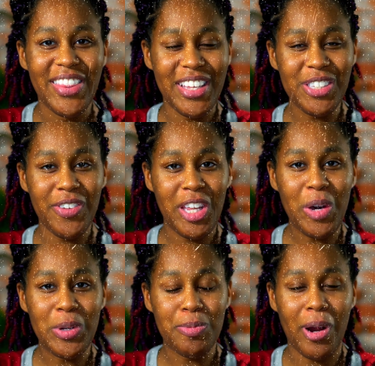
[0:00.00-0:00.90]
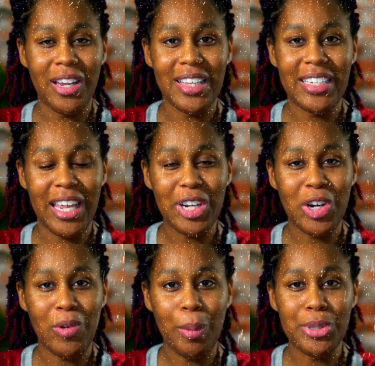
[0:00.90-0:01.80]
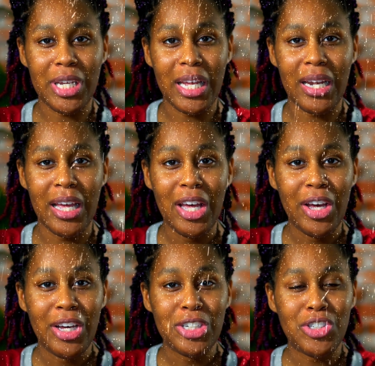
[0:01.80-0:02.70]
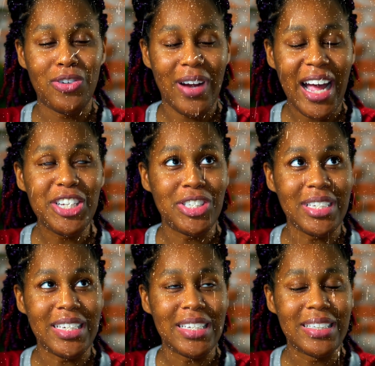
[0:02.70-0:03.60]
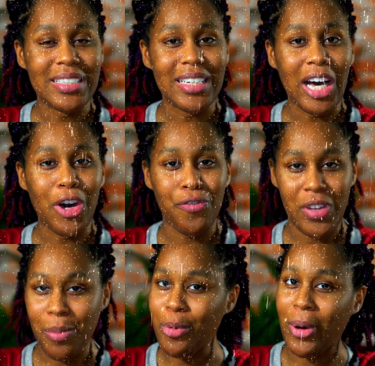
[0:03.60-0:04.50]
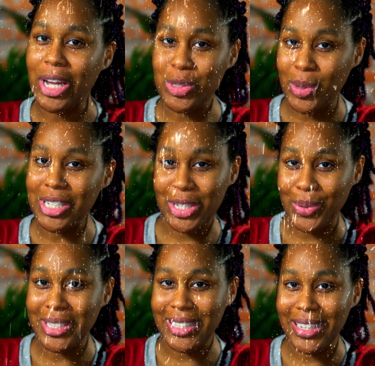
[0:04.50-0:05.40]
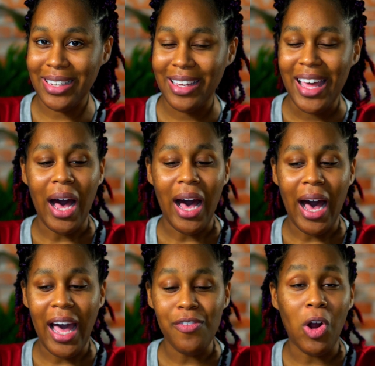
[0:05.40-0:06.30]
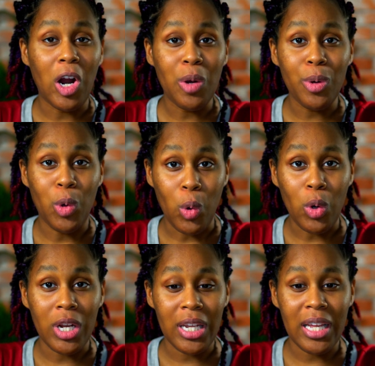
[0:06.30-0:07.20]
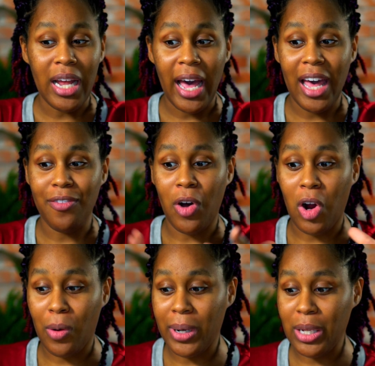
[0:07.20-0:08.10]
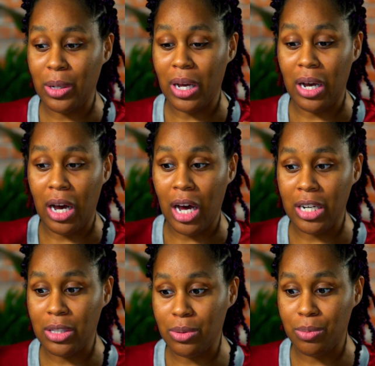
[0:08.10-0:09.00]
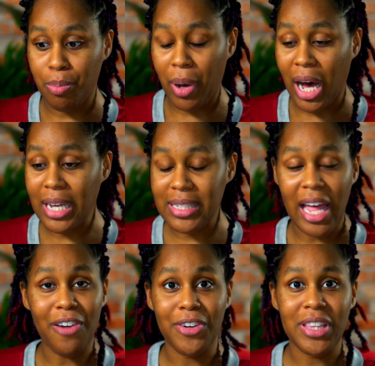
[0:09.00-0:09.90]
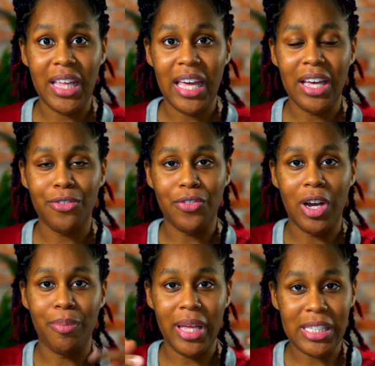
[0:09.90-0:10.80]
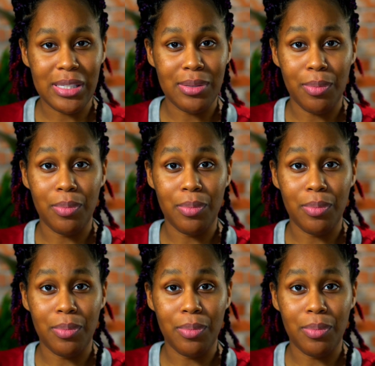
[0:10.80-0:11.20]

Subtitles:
This video was part of the data corruption tragedy of February 2020. I have already recorded it. I have already unboxed everything from its